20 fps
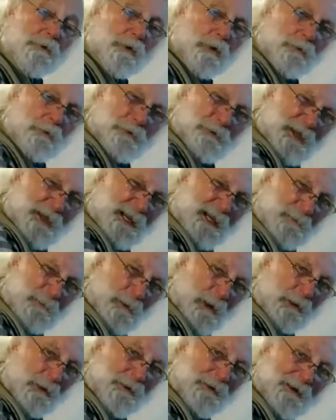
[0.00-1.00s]
don't think
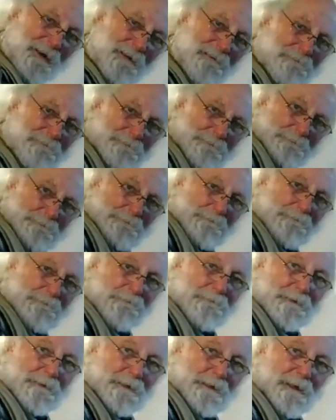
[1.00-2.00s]
about it,
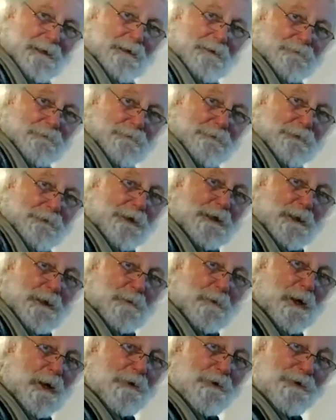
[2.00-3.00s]
you got to think
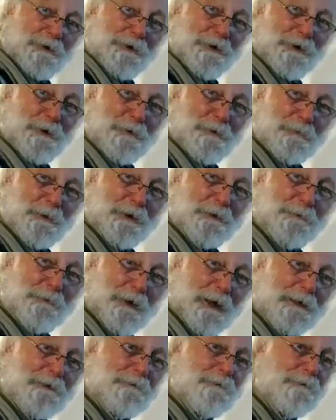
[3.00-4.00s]
about it a little bit, right?